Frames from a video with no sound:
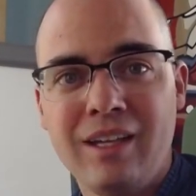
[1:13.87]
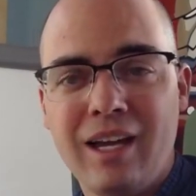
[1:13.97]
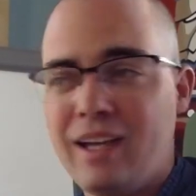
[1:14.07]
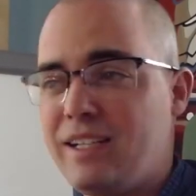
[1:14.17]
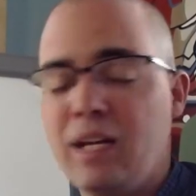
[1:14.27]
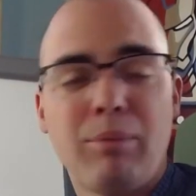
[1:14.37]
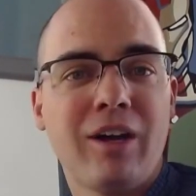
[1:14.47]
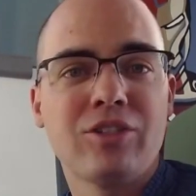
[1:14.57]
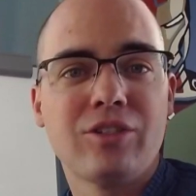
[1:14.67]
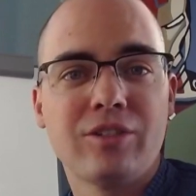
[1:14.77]
A
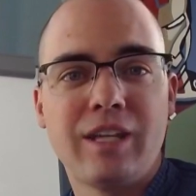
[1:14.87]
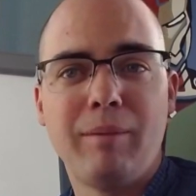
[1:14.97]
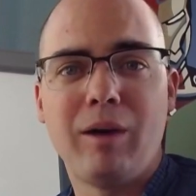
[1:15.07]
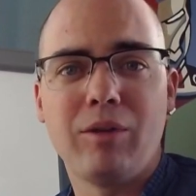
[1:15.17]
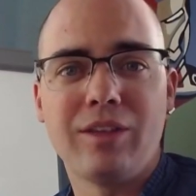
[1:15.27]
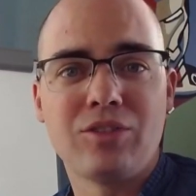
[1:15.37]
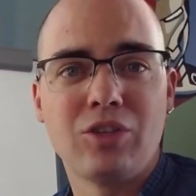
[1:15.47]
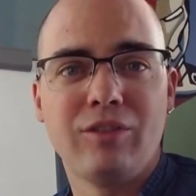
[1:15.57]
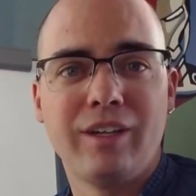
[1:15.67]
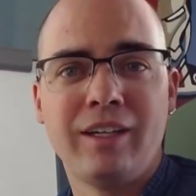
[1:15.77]
DataBox just came out with a
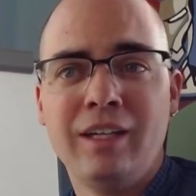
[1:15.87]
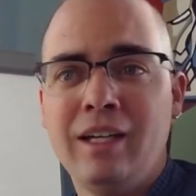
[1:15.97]
survey